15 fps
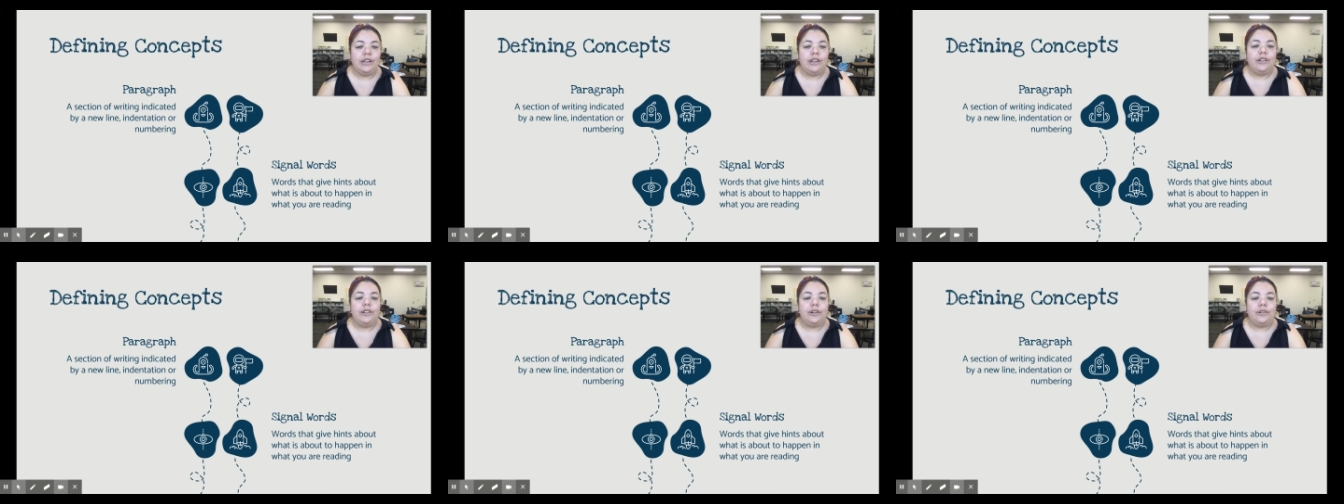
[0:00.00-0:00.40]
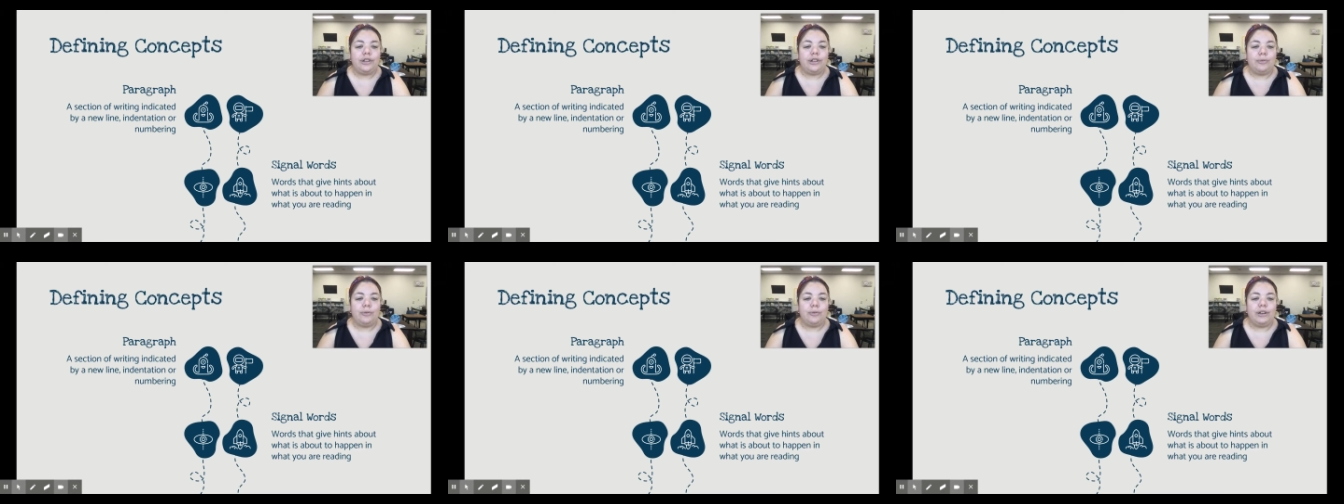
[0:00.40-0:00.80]
Those
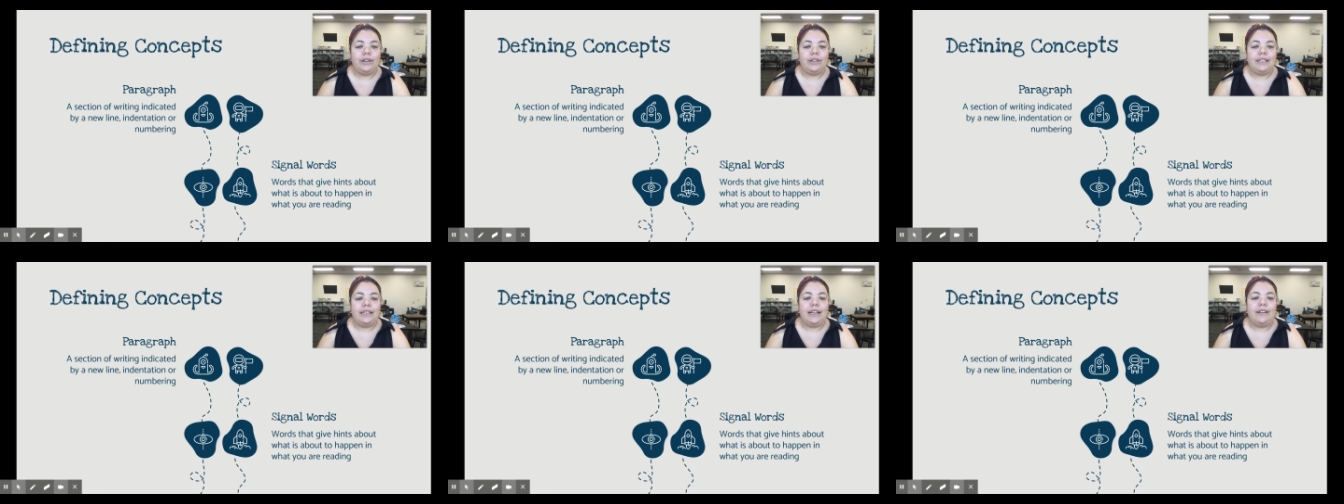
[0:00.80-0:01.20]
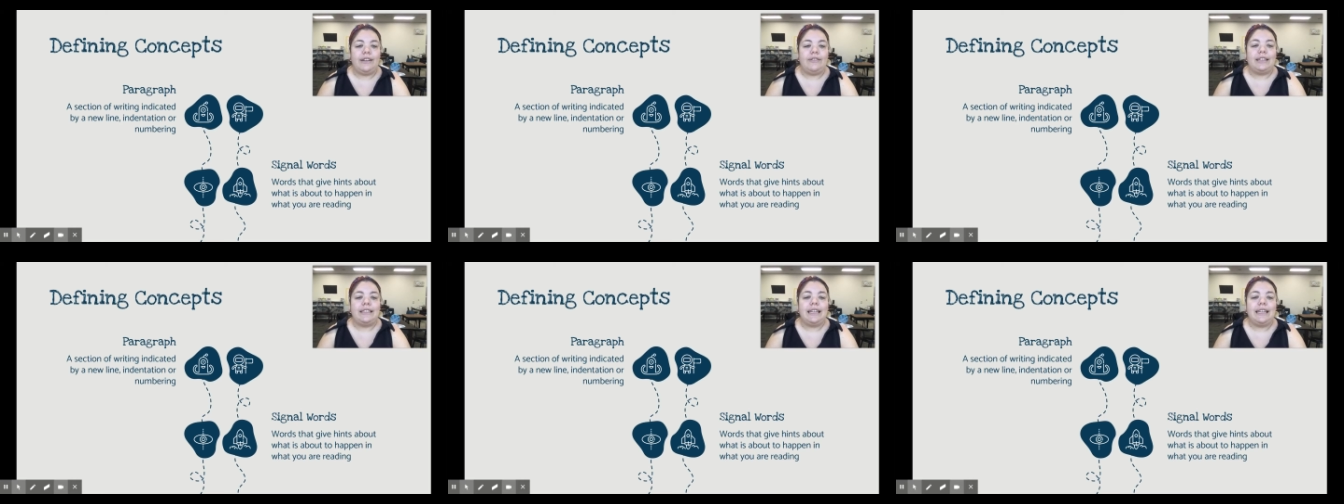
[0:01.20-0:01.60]
are words that give
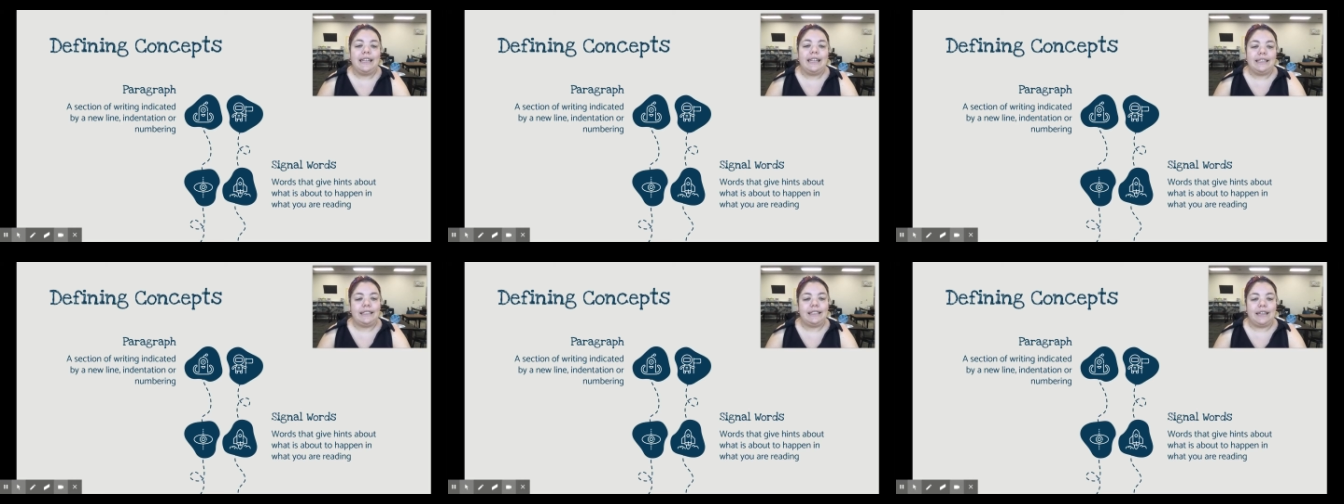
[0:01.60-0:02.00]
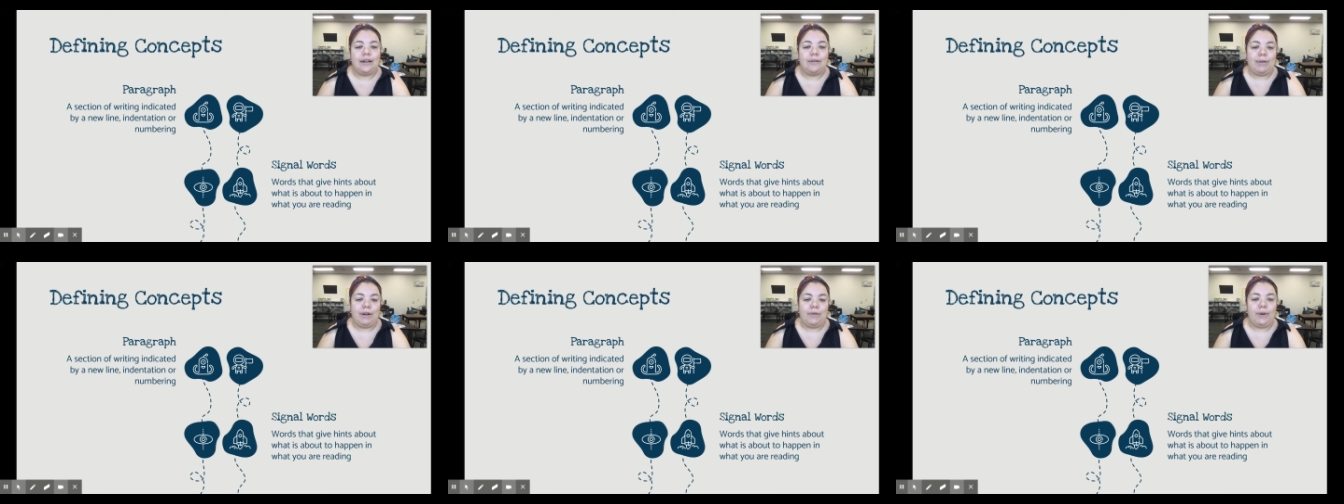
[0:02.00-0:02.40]
us hints
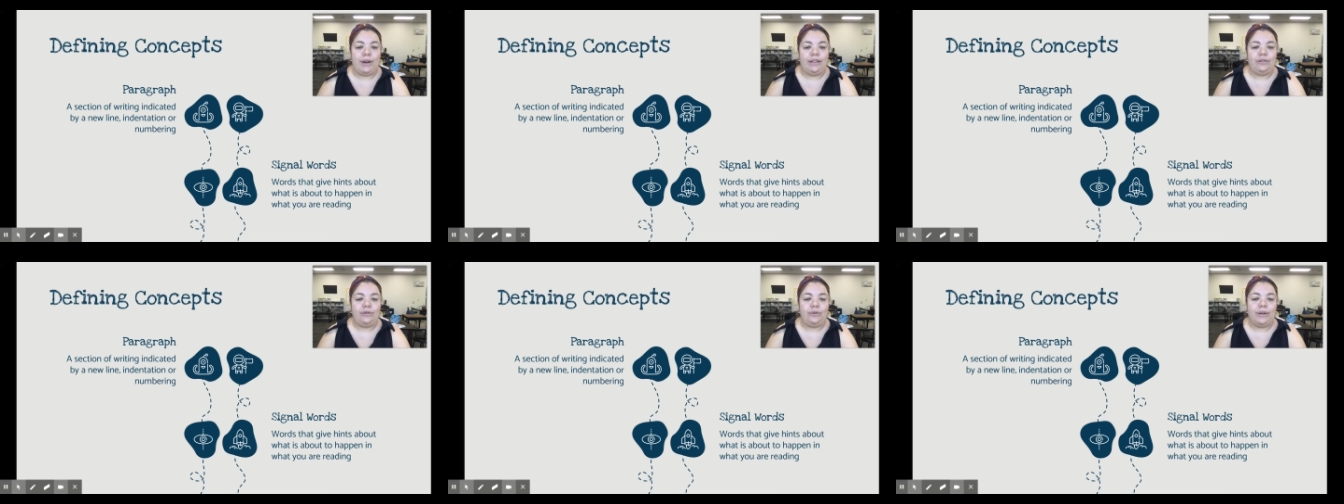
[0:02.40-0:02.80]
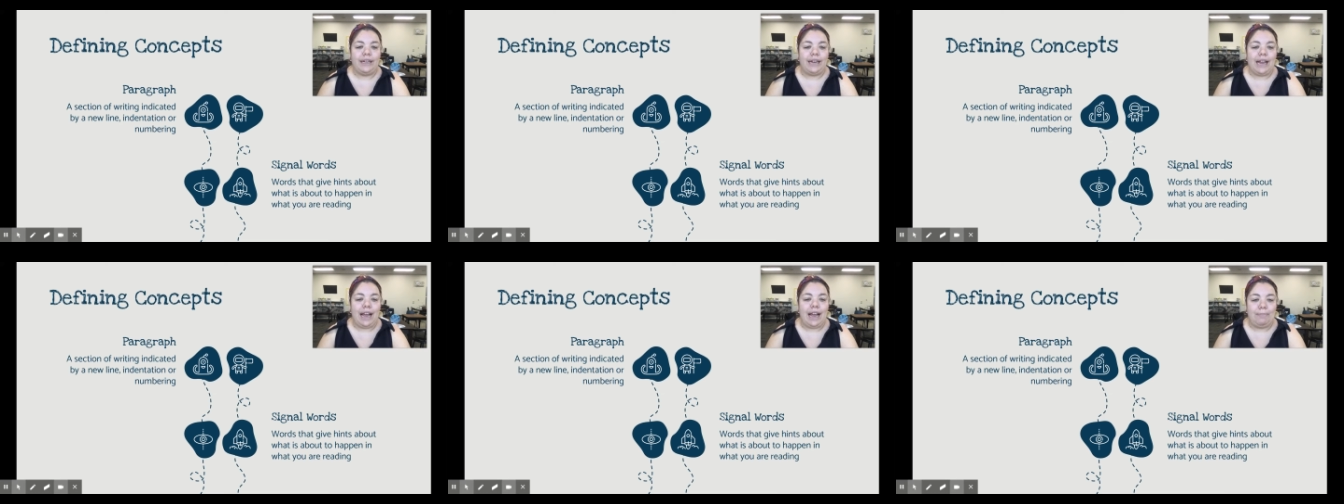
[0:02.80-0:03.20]
about what is going to
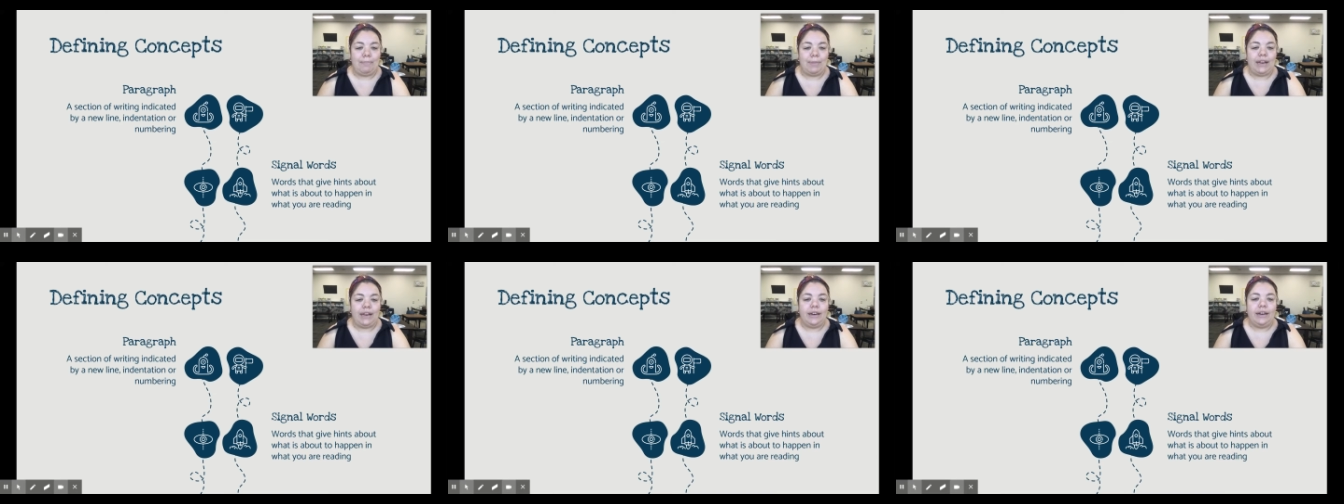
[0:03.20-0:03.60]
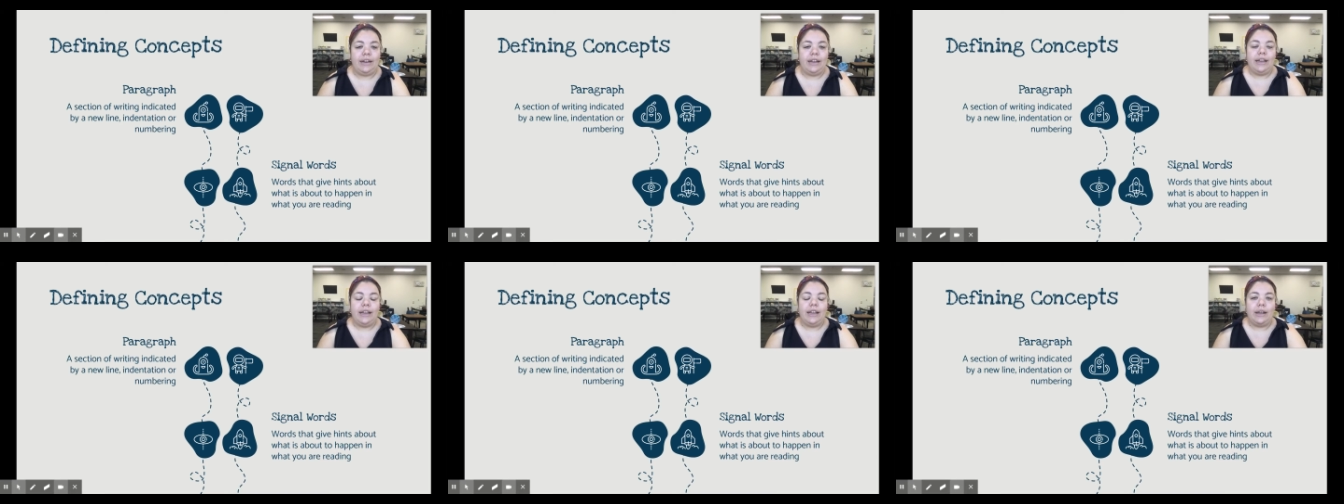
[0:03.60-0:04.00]
happen
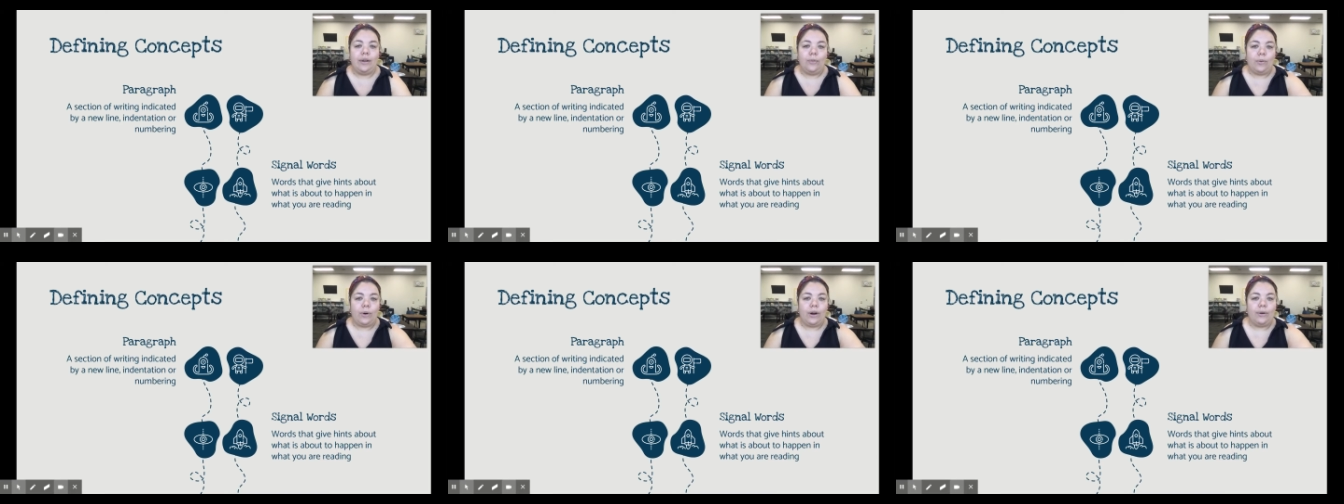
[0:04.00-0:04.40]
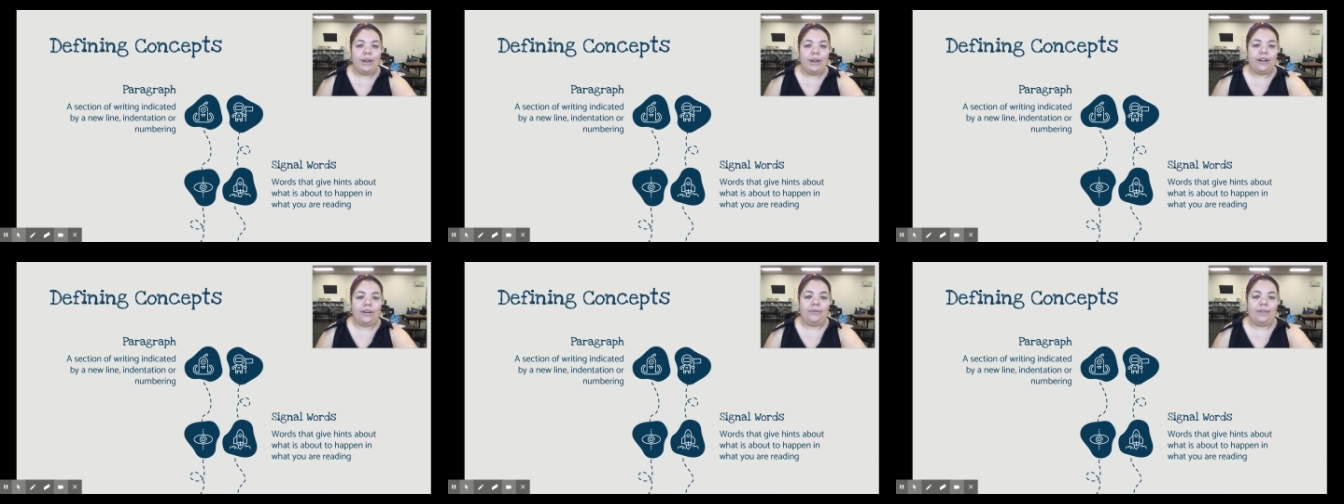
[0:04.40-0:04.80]
in what we
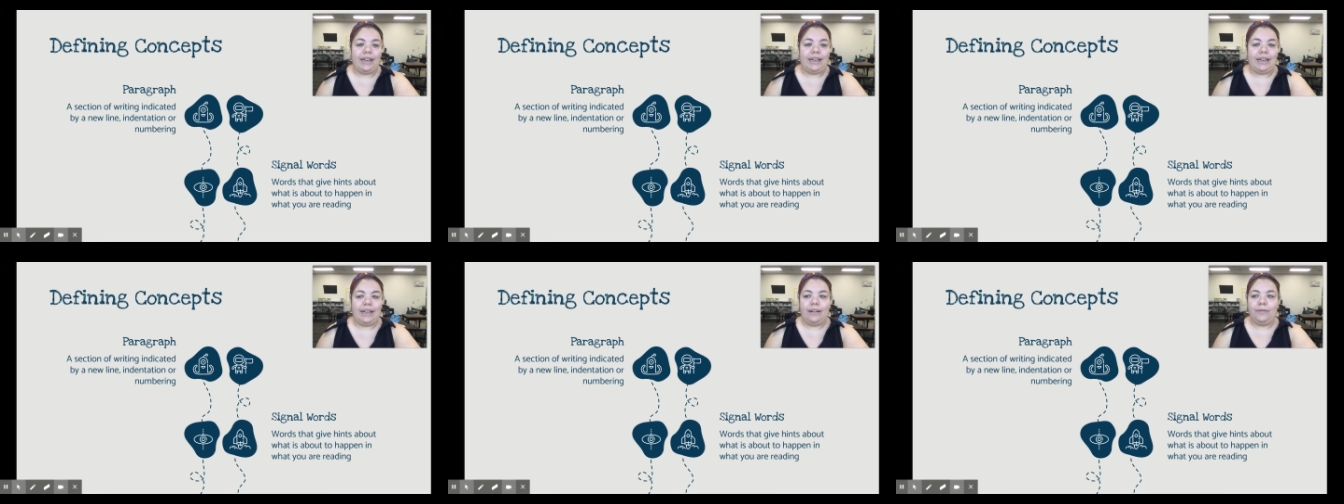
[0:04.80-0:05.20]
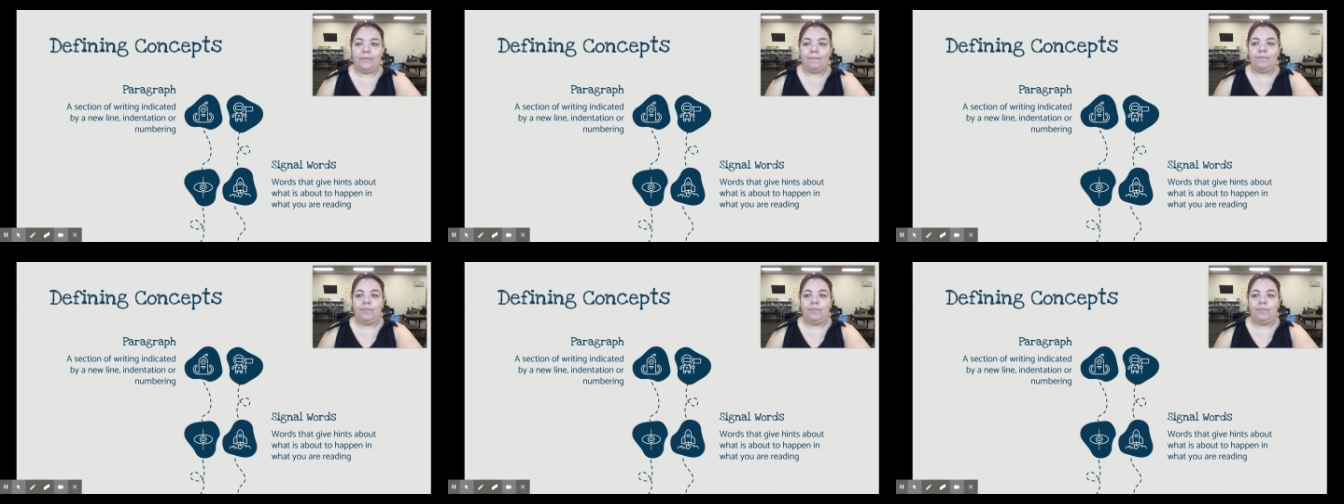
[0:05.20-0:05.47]
are reading.